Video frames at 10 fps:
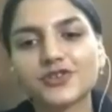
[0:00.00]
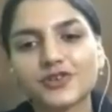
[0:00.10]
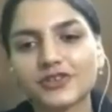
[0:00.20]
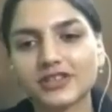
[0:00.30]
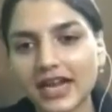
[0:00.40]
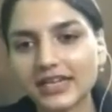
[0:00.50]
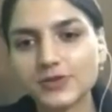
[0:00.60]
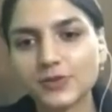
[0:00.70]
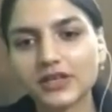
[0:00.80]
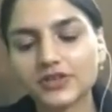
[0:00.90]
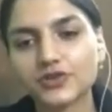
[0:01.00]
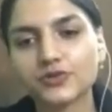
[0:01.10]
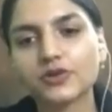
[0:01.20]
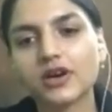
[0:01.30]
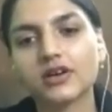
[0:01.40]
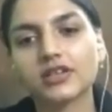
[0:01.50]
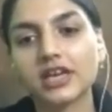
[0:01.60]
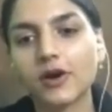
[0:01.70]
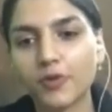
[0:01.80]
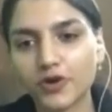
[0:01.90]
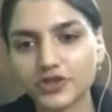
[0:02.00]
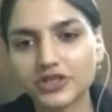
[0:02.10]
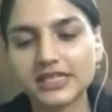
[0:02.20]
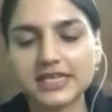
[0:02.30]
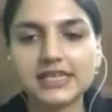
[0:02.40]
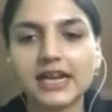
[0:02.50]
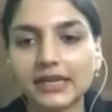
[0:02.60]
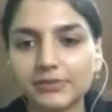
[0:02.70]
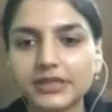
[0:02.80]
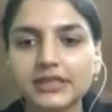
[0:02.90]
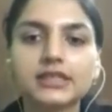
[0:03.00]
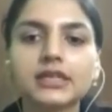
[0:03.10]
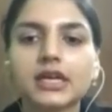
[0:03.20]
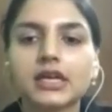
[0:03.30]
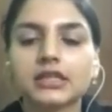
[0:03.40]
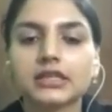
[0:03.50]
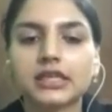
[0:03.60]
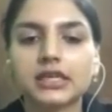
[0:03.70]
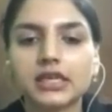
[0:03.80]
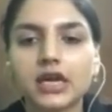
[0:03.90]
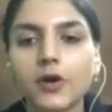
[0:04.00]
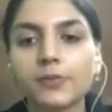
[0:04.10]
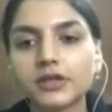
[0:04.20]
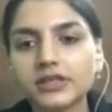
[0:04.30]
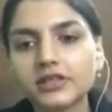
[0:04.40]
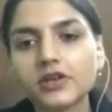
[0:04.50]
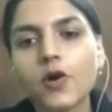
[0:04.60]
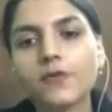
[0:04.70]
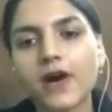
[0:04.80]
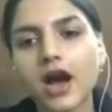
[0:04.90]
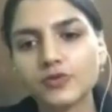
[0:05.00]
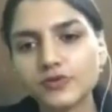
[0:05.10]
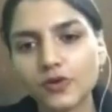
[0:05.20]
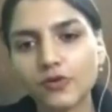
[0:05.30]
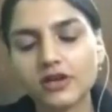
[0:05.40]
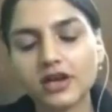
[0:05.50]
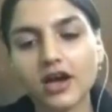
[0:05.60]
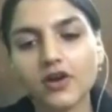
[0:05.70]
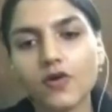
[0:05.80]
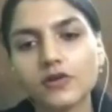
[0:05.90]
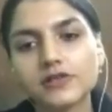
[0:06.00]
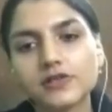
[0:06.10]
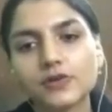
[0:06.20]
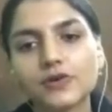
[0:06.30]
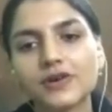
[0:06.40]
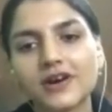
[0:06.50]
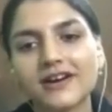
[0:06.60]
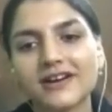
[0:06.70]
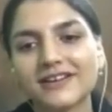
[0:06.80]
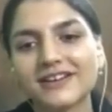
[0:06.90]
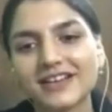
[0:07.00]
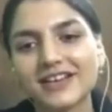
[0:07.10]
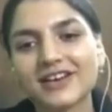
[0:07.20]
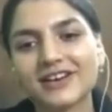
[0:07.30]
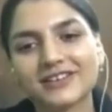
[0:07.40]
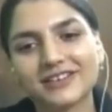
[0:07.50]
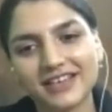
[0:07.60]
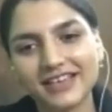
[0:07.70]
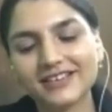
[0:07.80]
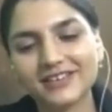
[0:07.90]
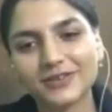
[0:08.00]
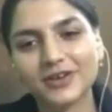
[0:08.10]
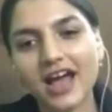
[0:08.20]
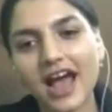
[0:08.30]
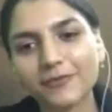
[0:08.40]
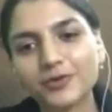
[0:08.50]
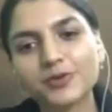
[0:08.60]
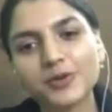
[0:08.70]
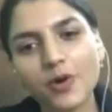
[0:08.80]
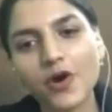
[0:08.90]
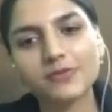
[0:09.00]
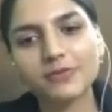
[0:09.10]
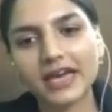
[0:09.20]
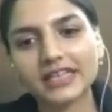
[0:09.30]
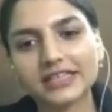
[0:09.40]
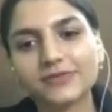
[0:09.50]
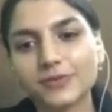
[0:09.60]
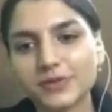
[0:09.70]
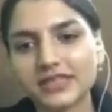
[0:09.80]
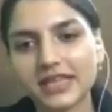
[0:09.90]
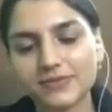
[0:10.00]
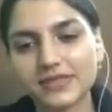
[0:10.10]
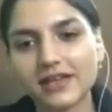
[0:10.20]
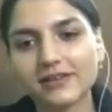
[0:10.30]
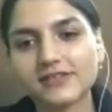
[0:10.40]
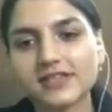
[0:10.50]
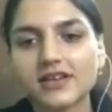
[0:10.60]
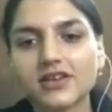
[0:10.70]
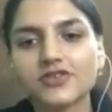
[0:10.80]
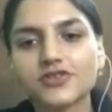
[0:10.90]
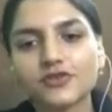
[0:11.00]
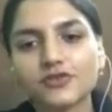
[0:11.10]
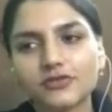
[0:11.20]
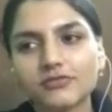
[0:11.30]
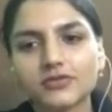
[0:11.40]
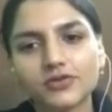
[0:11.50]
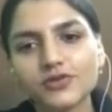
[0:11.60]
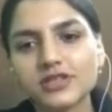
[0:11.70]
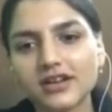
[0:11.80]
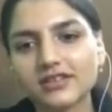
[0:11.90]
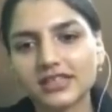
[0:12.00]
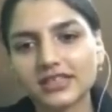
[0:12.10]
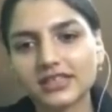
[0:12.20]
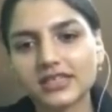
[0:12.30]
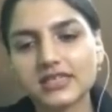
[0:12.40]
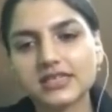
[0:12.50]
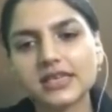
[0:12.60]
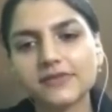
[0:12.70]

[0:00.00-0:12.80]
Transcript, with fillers: So that is one issue. The opportunities are limited. The burden of household are also have to be borne by the women themselves. So those are the reasons.